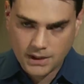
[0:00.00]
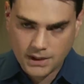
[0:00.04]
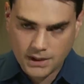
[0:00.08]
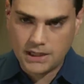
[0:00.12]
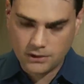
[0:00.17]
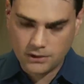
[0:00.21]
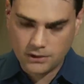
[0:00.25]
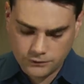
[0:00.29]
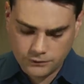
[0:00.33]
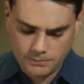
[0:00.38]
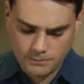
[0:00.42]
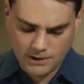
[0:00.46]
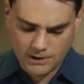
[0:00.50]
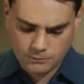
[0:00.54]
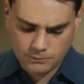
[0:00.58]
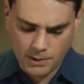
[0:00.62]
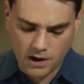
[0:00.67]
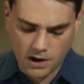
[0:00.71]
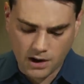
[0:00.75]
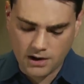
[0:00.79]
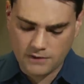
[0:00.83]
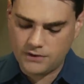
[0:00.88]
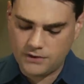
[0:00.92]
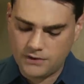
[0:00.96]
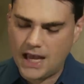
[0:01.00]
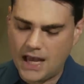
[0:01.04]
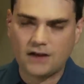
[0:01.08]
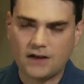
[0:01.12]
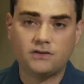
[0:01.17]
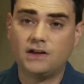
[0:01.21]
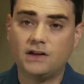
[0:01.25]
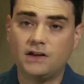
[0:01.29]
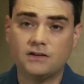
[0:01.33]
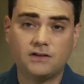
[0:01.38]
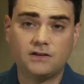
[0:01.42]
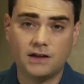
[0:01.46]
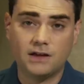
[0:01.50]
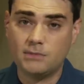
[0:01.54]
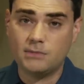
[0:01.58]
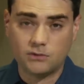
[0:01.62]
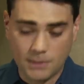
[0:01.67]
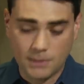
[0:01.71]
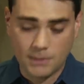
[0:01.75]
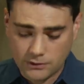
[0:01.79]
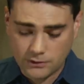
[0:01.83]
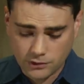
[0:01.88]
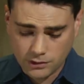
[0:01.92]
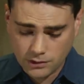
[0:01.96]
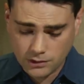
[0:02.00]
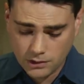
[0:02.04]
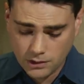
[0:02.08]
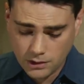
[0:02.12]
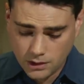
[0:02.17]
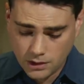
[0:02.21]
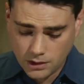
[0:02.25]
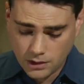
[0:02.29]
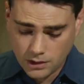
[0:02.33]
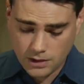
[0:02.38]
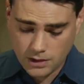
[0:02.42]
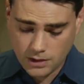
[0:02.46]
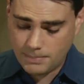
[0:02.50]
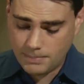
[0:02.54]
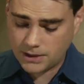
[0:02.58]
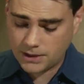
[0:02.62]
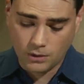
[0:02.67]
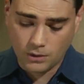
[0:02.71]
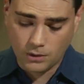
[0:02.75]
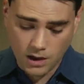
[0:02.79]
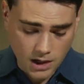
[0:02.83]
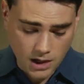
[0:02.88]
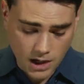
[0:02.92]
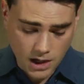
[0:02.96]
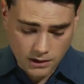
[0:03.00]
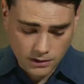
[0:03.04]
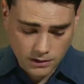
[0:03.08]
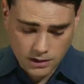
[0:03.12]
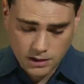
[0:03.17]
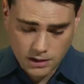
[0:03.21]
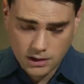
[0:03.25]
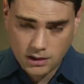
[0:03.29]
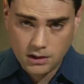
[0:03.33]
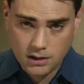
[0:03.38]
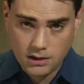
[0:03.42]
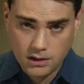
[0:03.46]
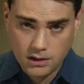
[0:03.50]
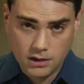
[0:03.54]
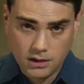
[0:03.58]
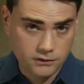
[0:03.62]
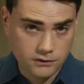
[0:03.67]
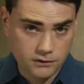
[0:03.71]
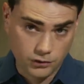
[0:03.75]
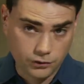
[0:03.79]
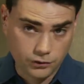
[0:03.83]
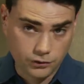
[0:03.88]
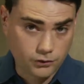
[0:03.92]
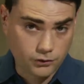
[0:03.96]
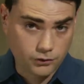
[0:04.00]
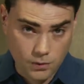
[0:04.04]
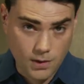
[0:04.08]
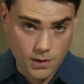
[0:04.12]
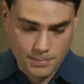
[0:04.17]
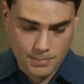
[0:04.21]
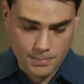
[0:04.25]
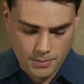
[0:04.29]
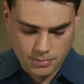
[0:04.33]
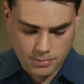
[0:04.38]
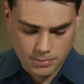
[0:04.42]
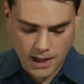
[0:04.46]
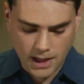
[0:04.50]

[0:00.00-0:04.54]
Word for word: And here's the best part. If you accidentally mismeasure, or you pick the wrong color, it's your screw-up.